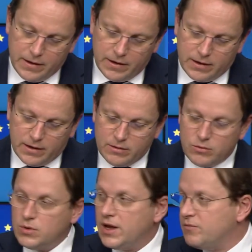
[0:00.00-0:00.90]
Uh,
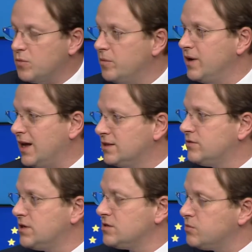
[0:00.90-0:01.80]
we have mobilized
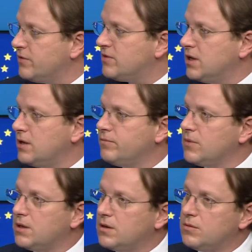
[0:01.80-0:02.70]
very swiftly
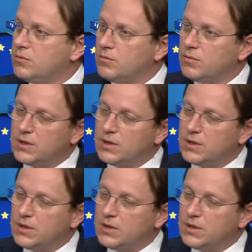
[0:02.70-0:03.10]
um,